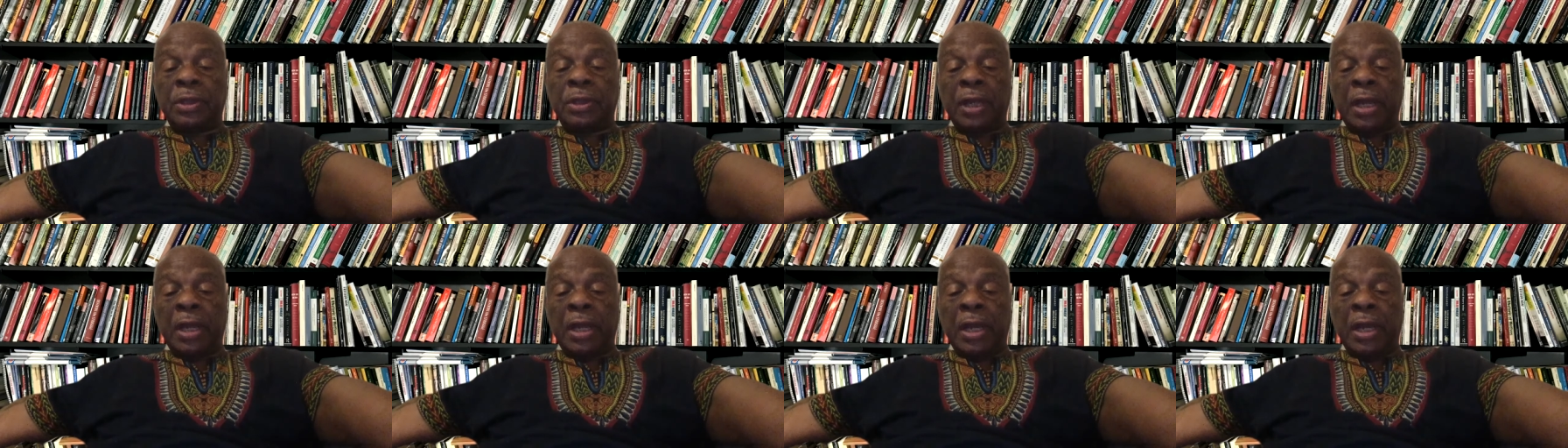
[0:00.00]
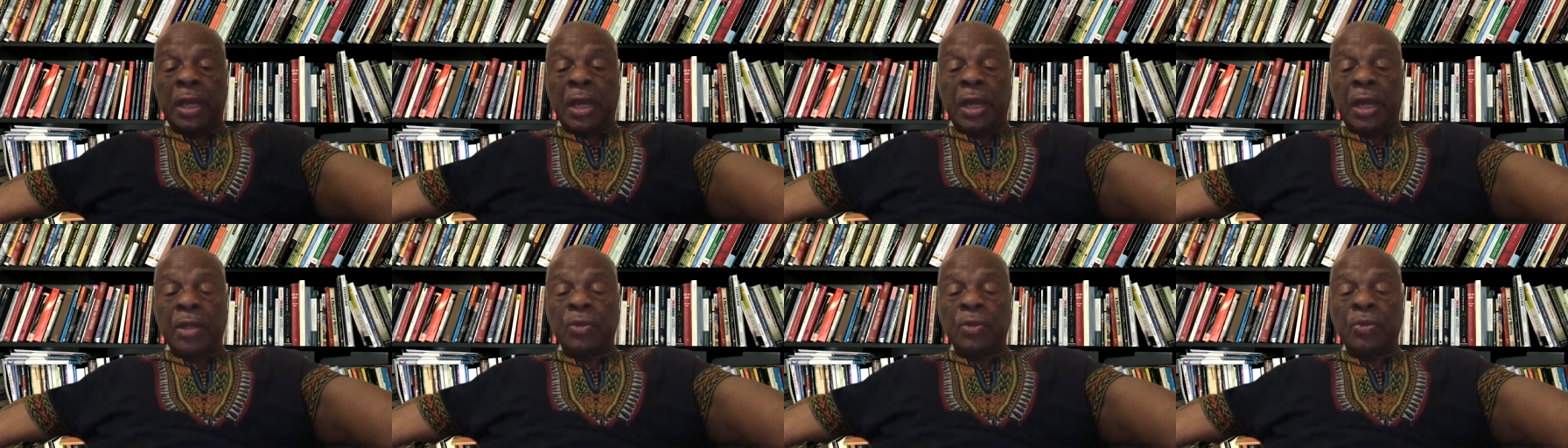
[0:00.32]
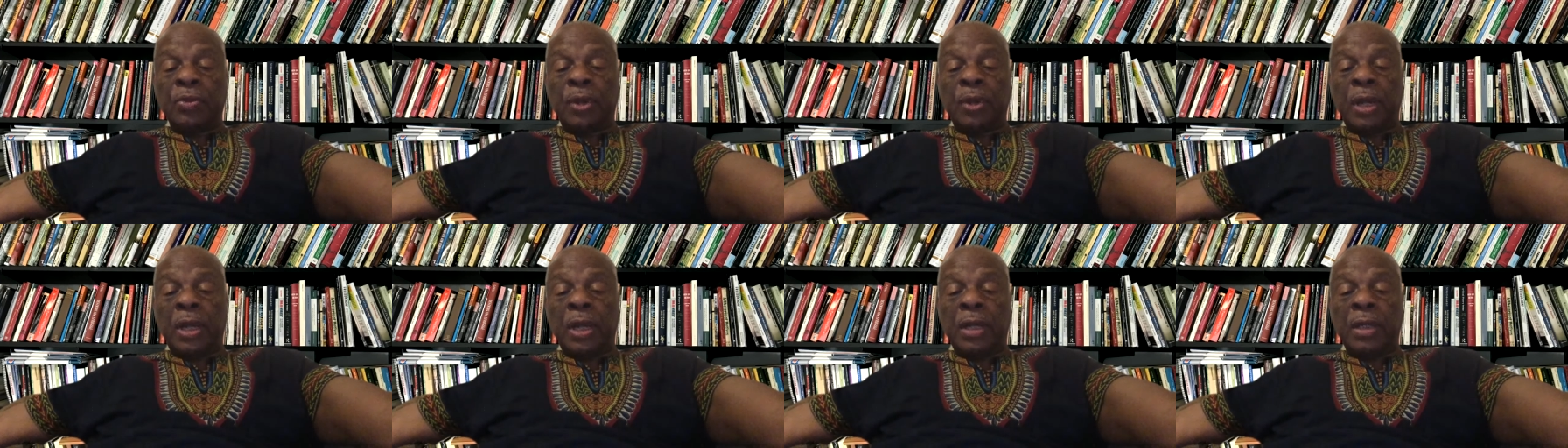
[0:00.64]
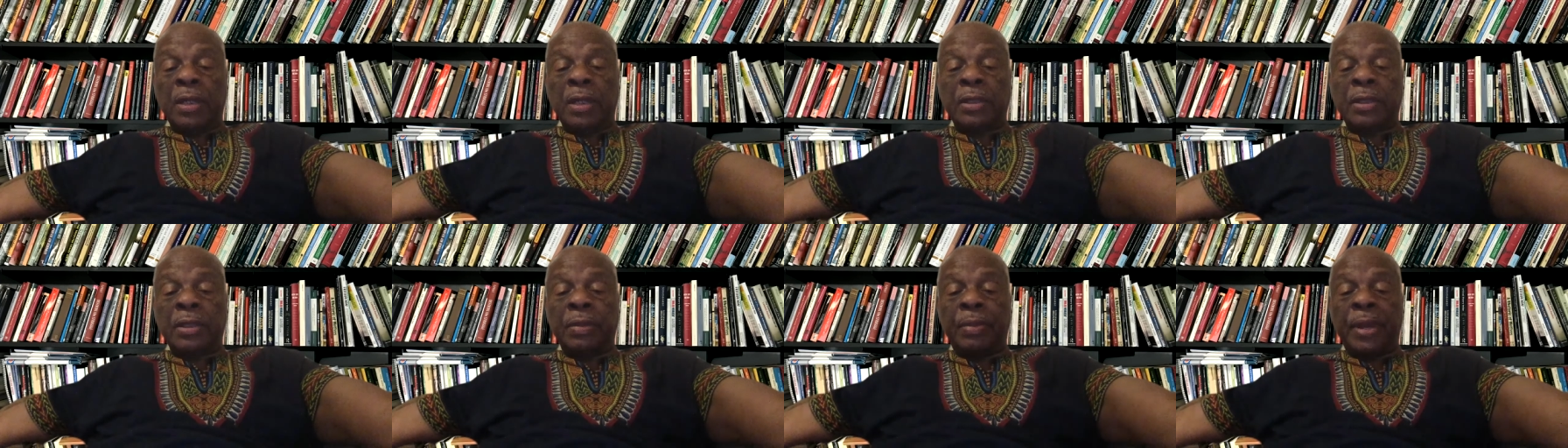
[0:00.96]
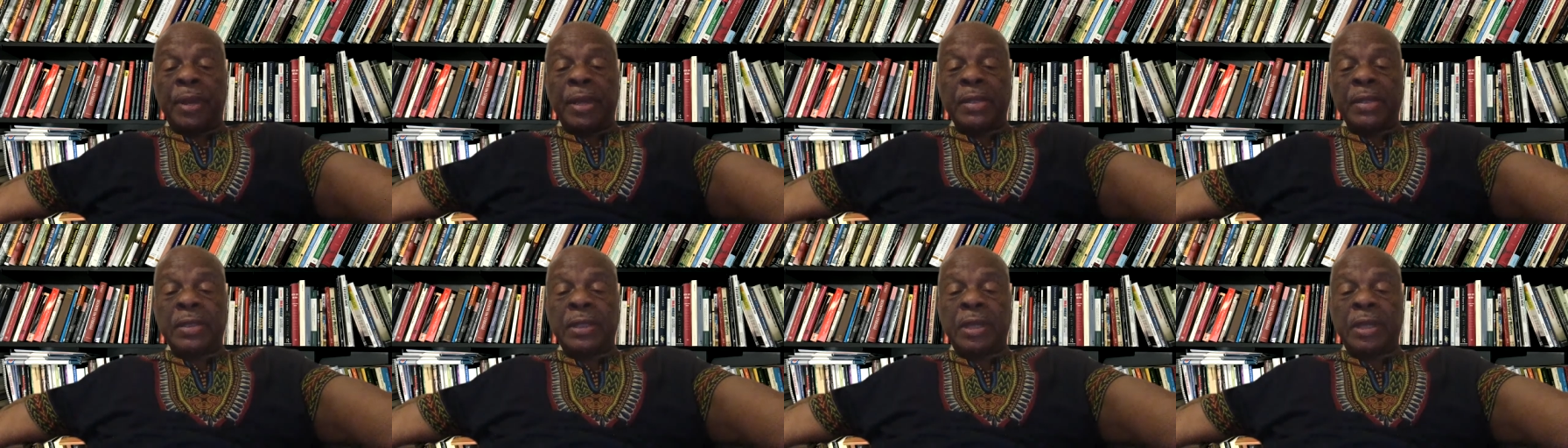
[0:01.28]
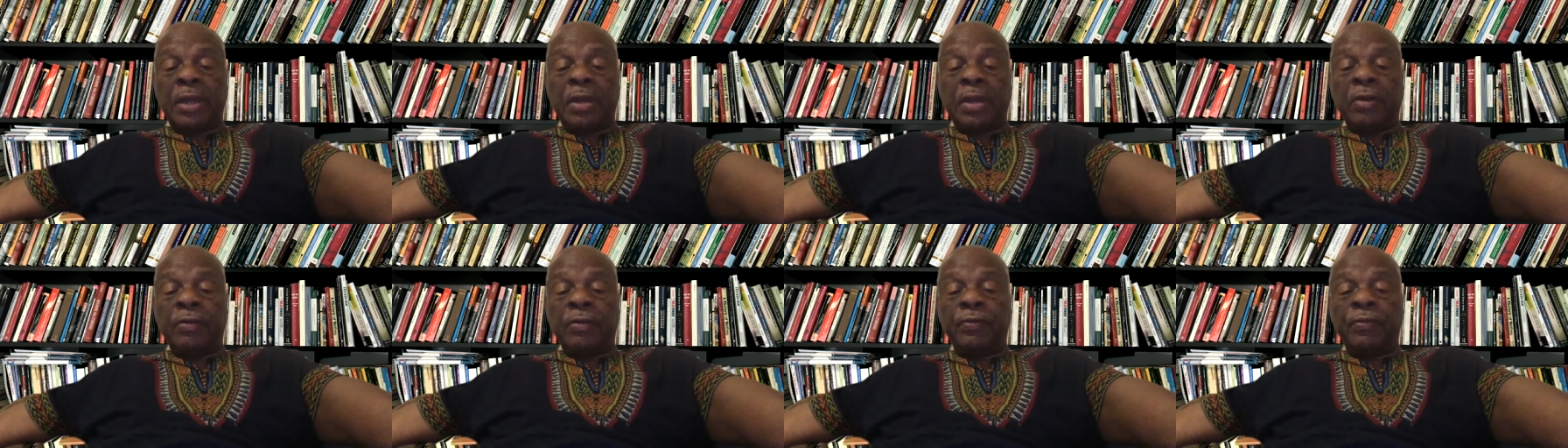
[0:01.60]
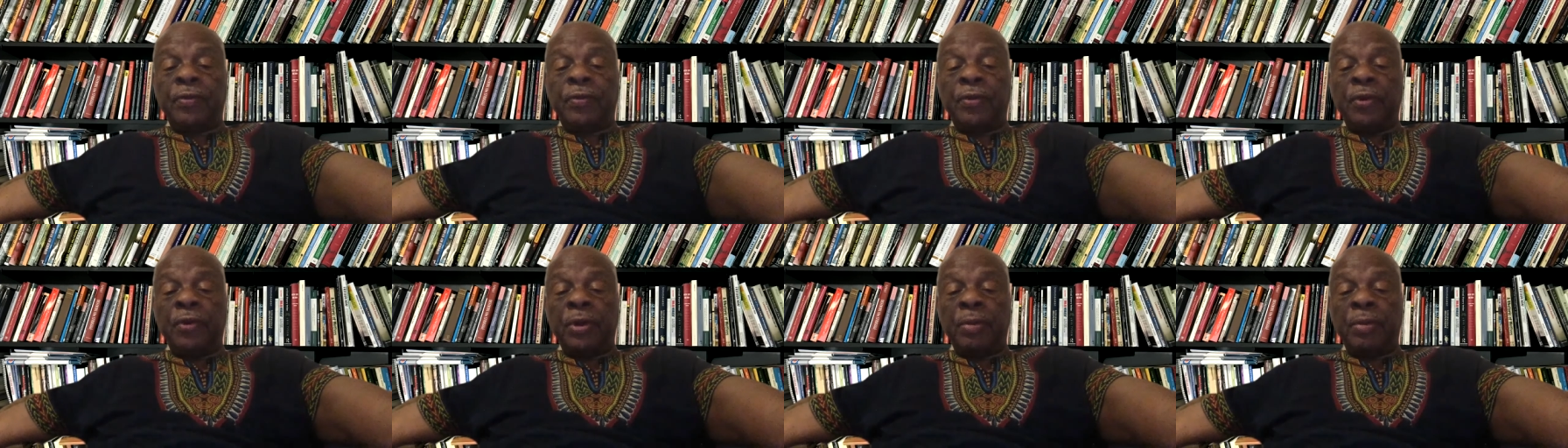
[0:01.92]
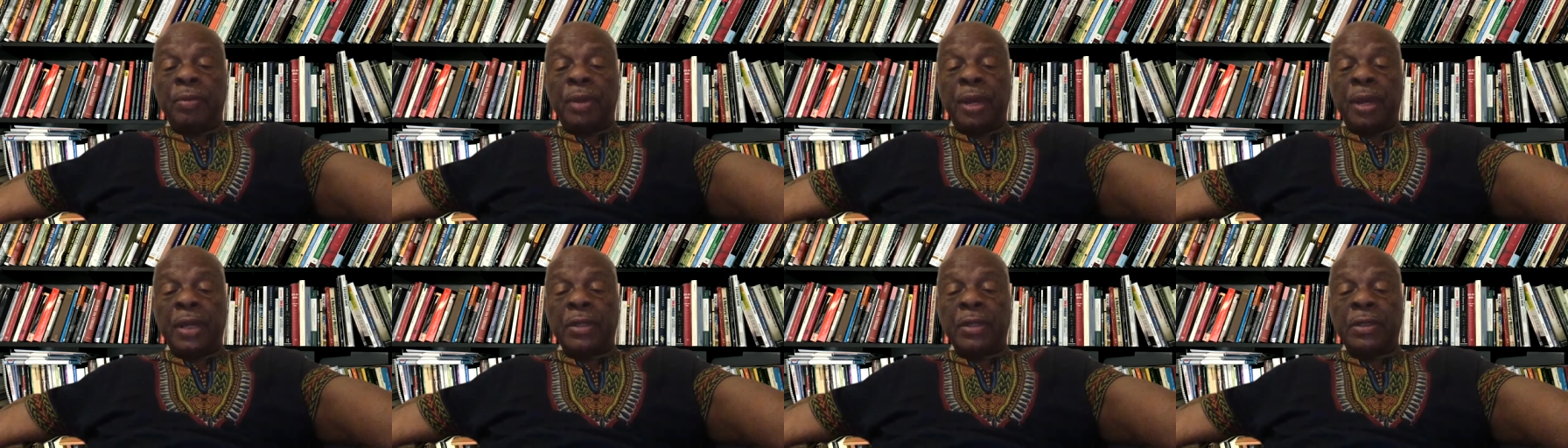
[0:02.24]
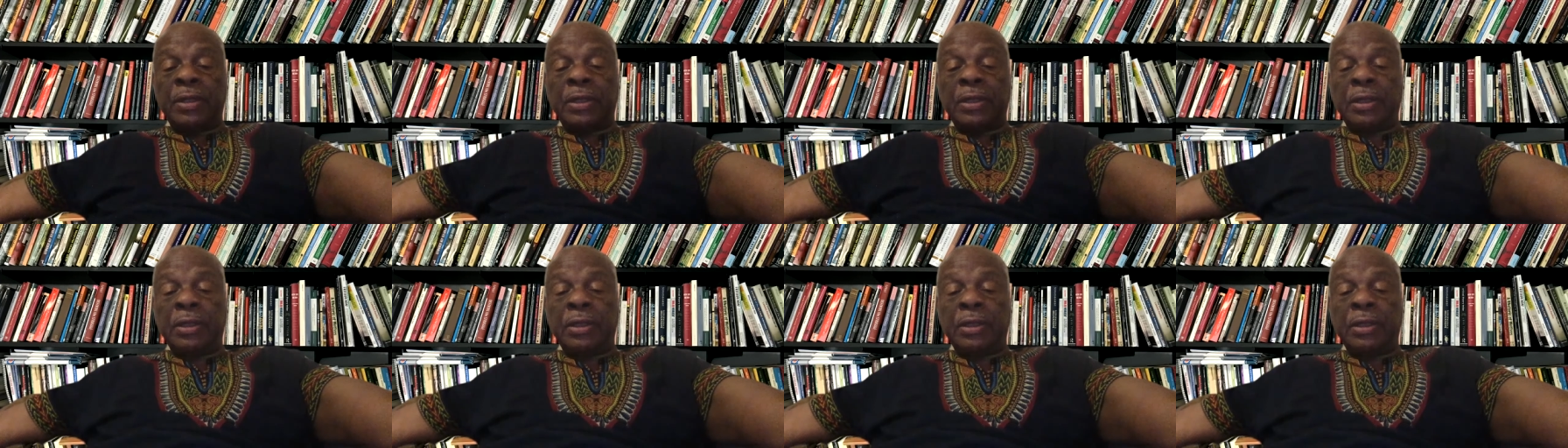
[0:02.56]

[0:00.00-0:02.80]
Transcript: as well as the best cared for in medicine,